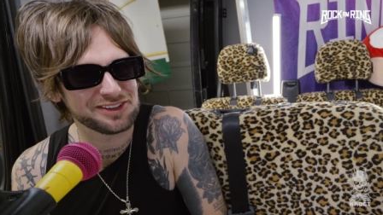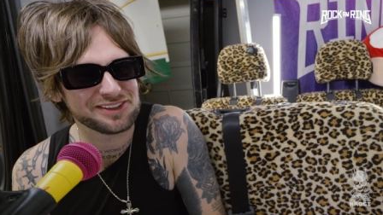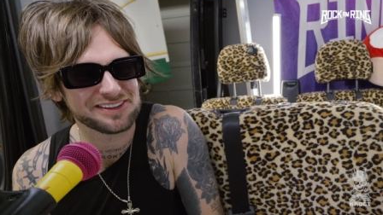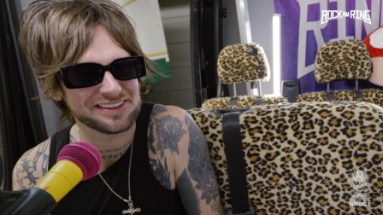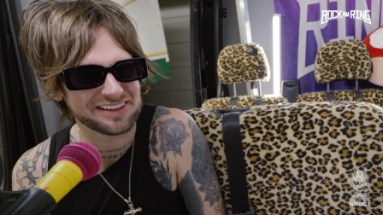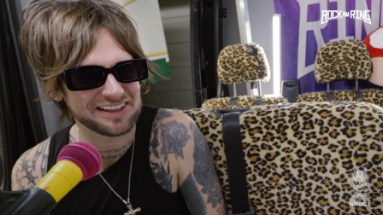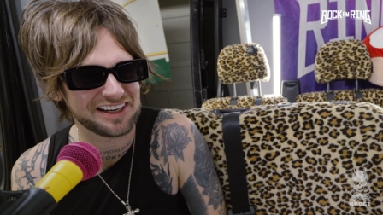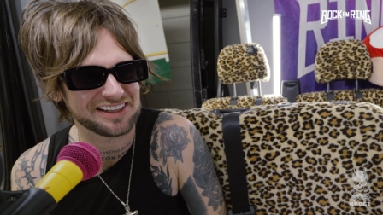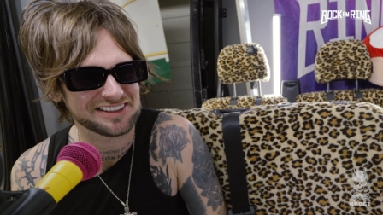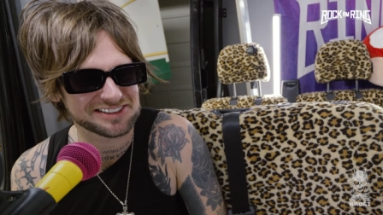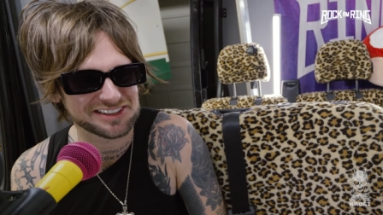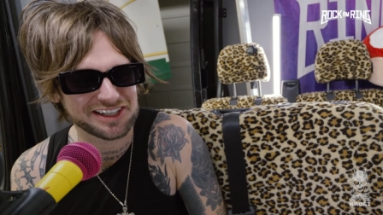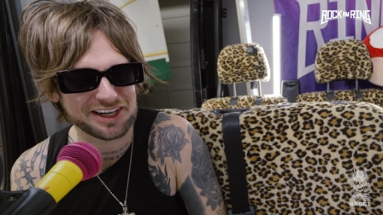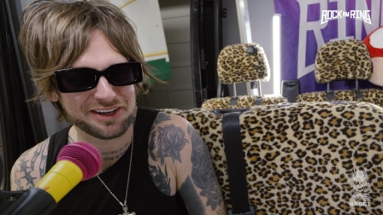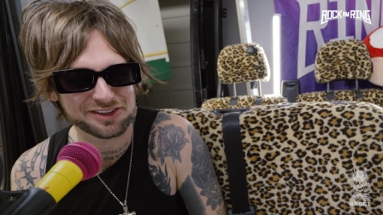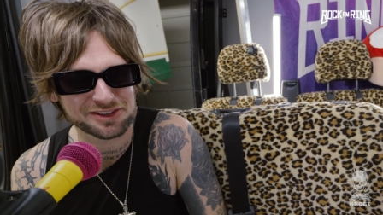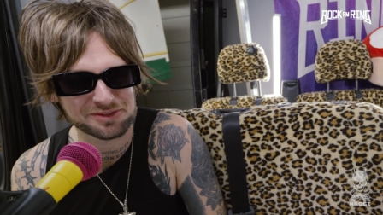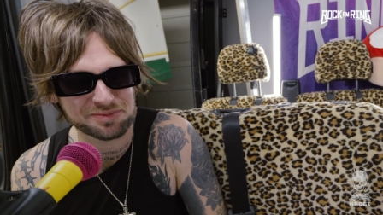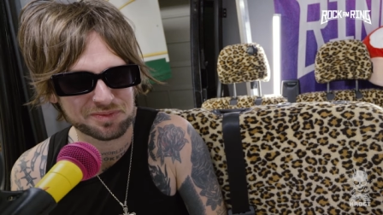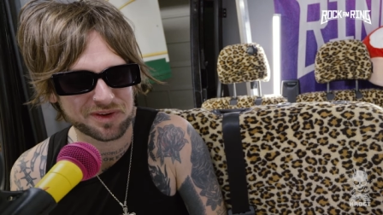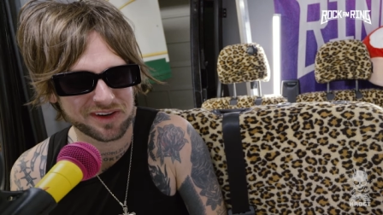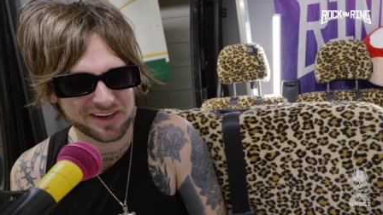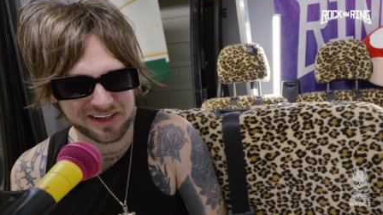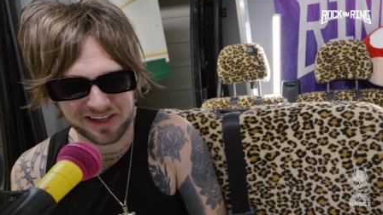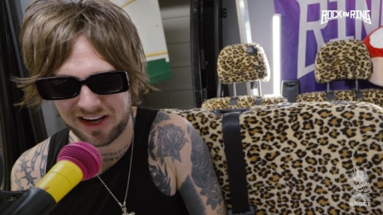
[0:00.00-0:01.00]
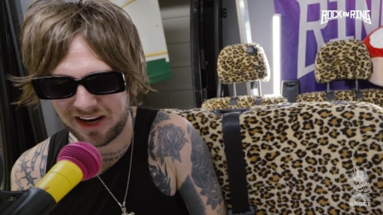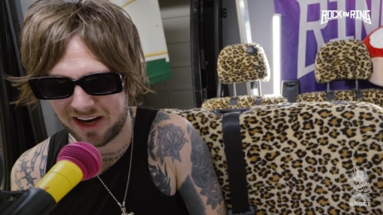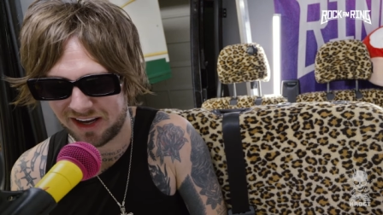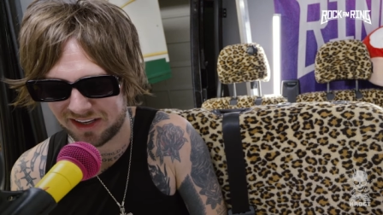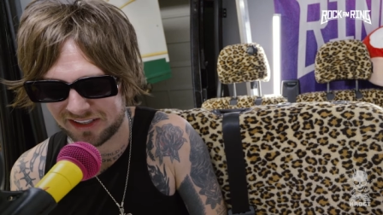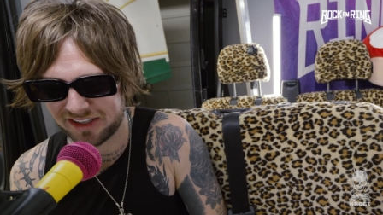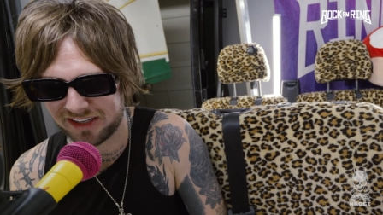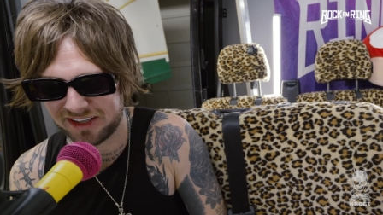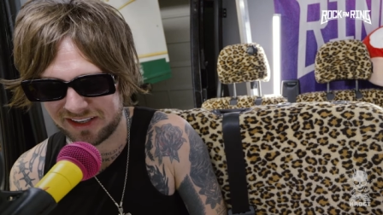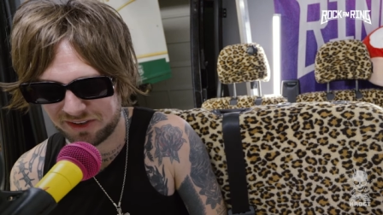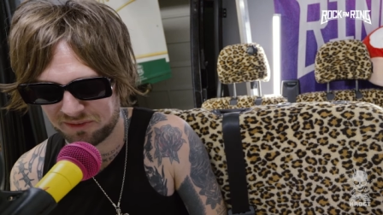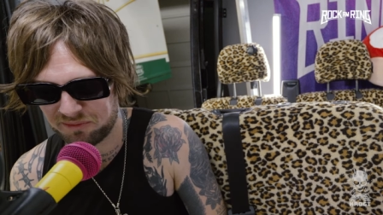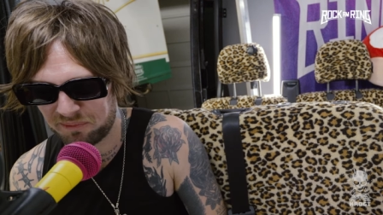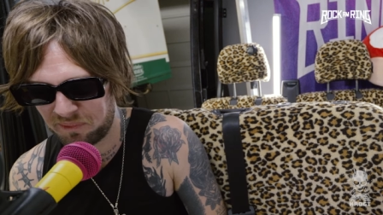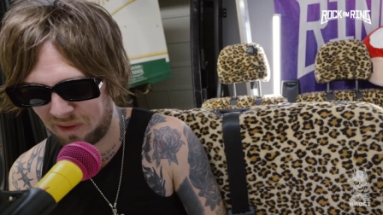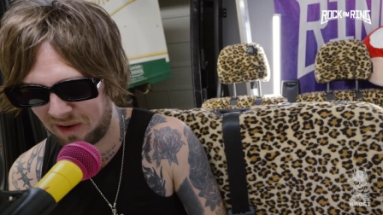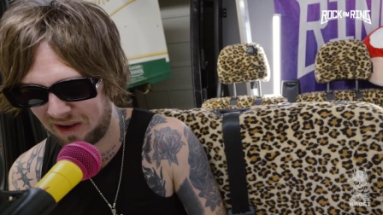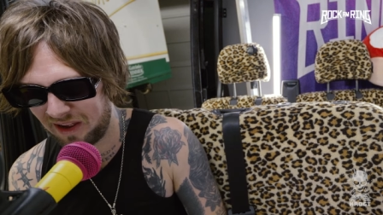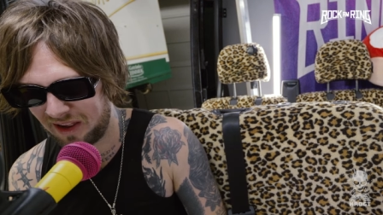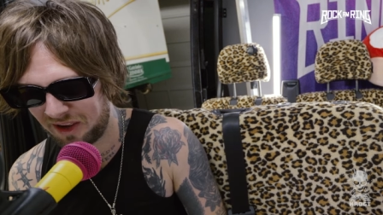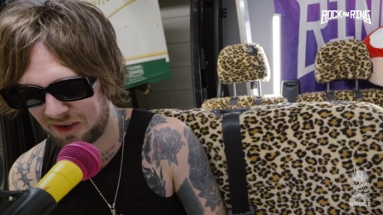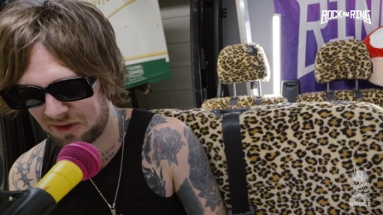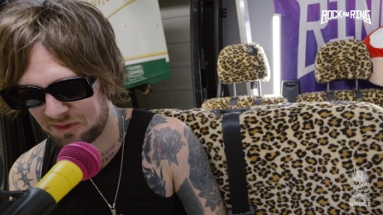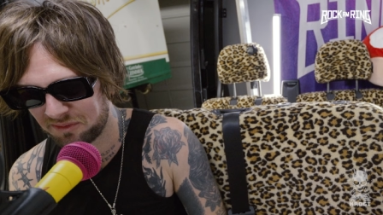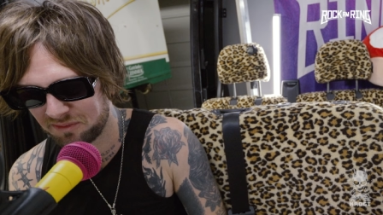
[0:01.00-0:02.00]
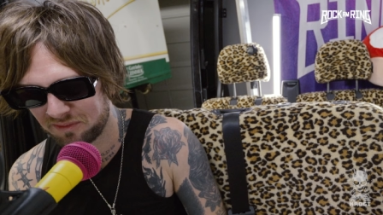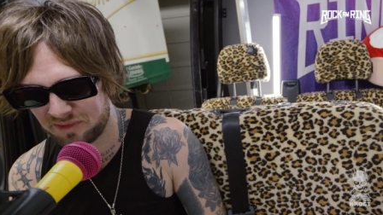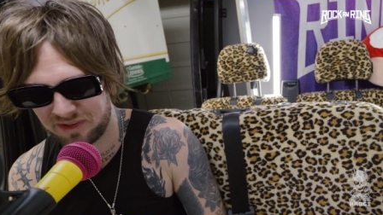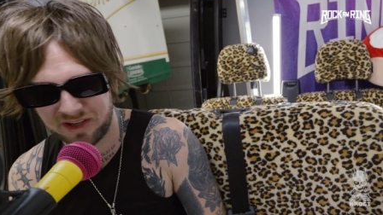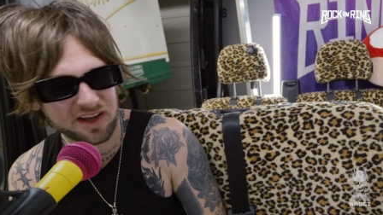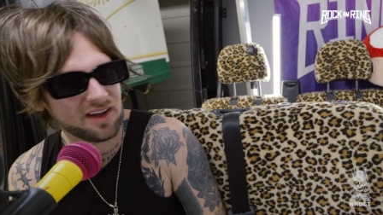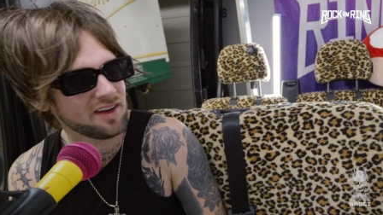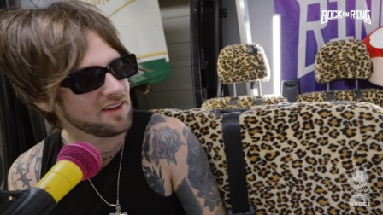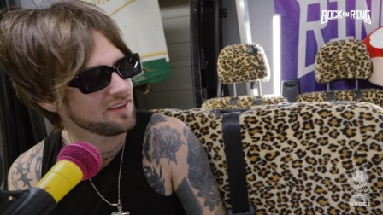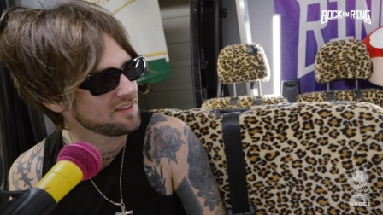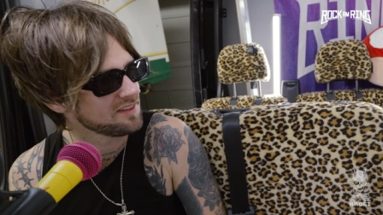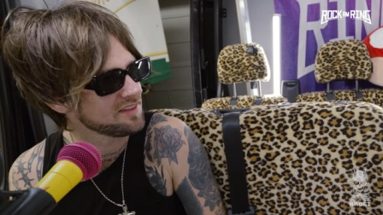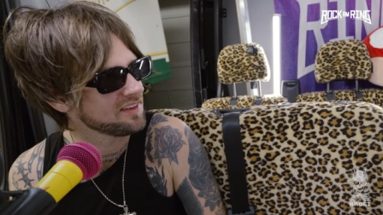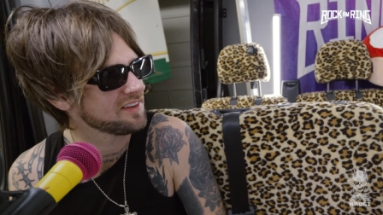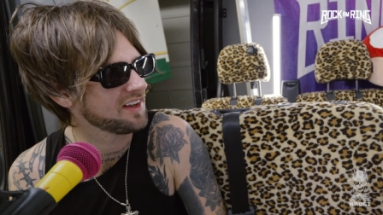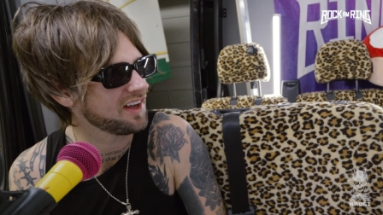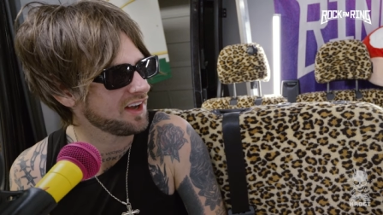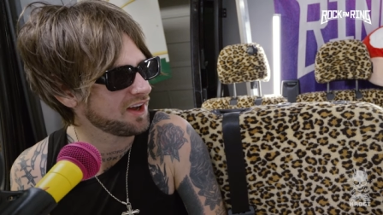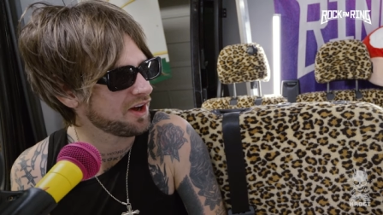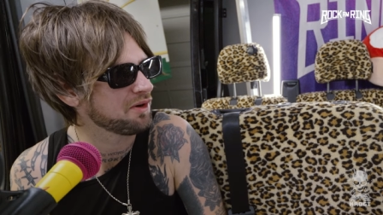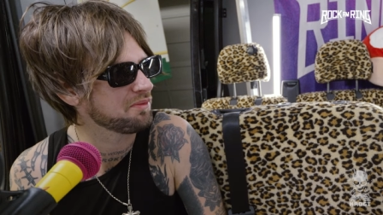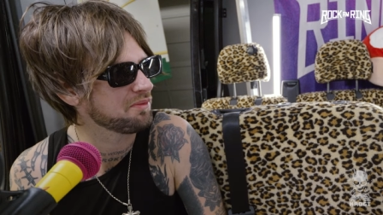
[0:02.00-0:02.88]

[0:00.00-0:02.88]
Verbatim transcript: was yesterday was pretty gnarly, but um, yeah, yeah,